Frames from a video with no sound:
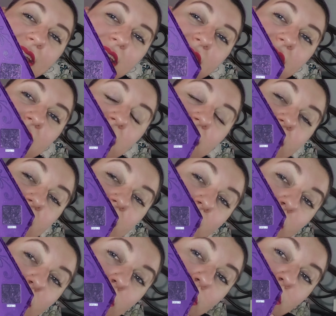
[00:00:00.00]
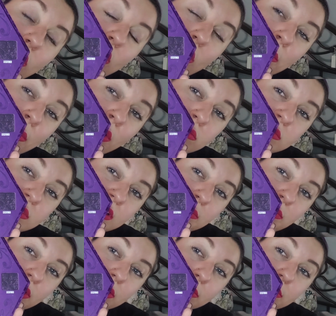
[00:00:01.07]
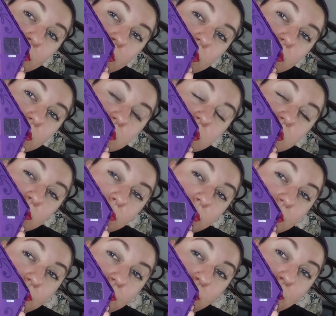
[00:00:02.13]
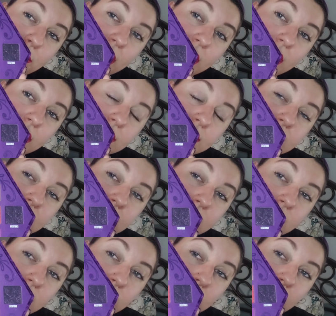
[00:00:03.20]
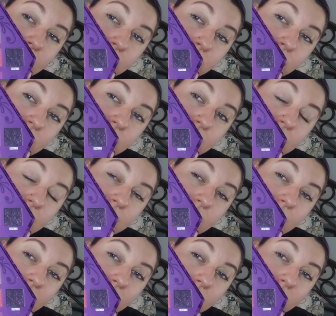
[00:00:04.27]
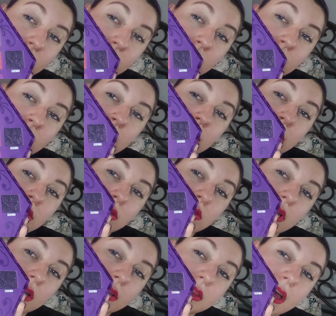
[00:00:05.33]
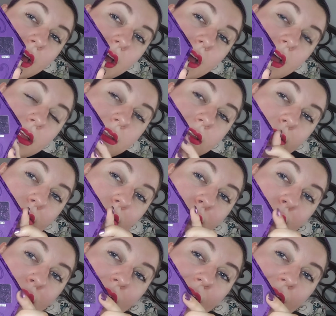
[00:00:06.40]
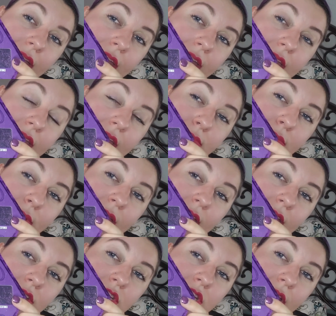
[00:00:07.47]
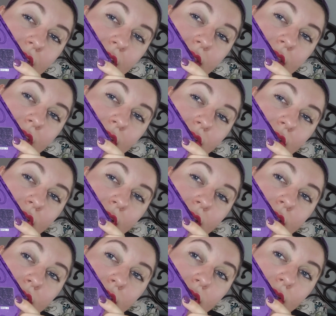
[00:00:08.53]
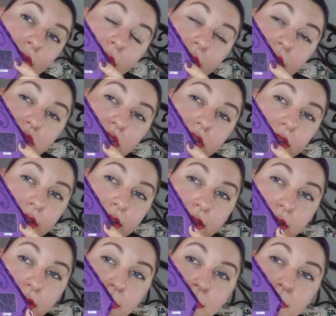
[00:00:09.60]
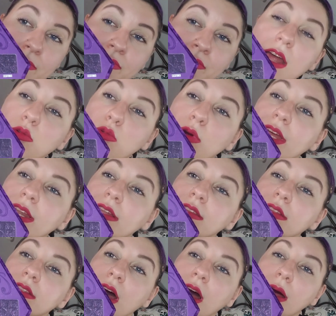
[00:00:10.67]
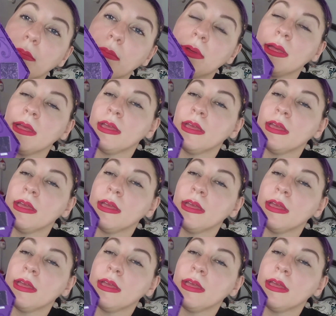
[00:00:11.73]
It is mostly purples with a few pinks. You've got a green in there. You got that blacky pink shade there, and then you got a red shade in there, and a white at the top.